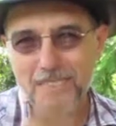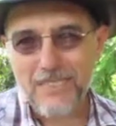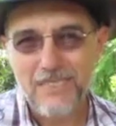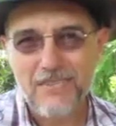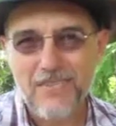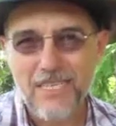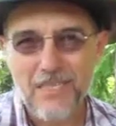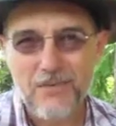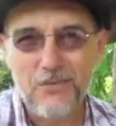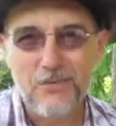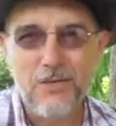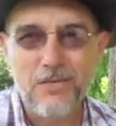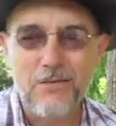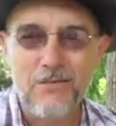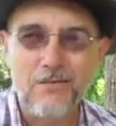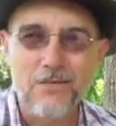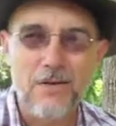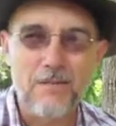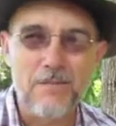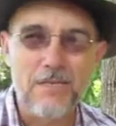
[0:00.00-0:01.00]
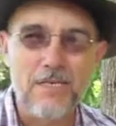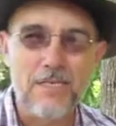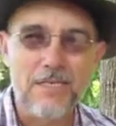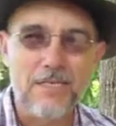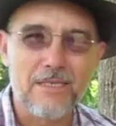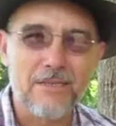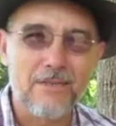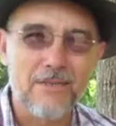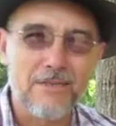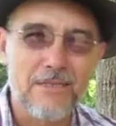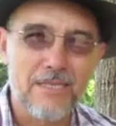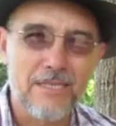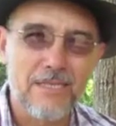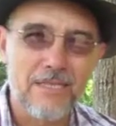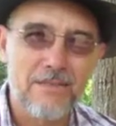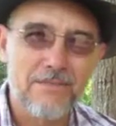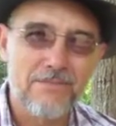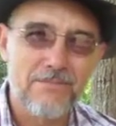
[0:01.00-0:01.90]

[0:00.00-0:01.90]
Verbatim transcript: you know, a nuclear family and all that.